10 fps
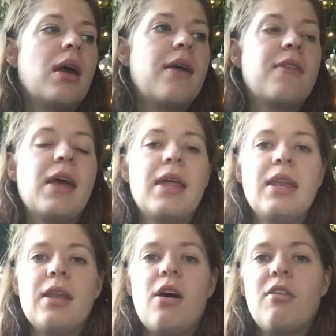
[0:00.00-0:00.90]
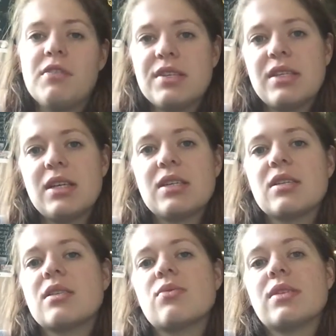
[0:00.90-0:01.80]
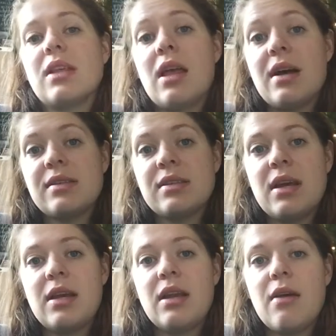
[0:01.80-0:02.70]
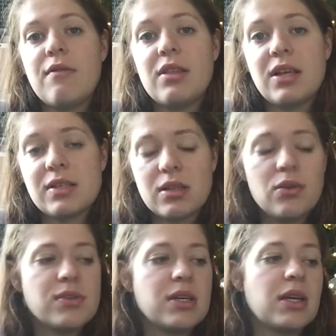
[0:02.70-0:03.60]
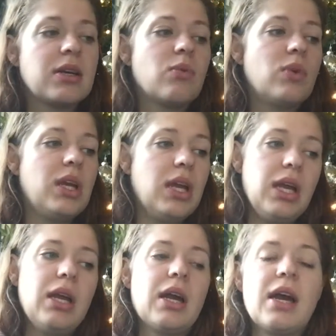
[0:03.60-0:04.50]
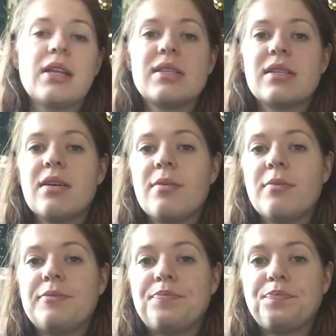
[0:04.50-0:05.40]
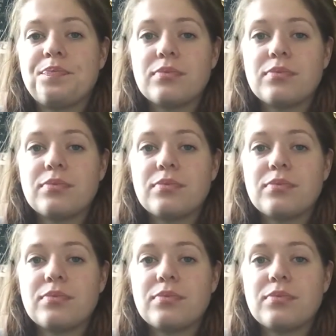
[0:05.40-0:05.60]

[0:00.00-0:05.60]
And then obviously, since it was the last night and everything's closing, we had some,